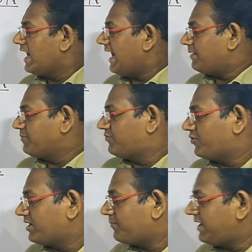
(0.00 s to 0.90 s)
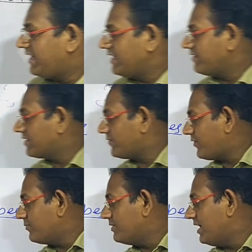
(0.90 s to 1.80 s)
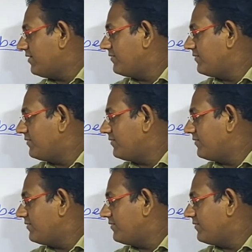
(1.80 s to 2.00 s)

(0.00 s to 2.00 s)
And before applying the formula,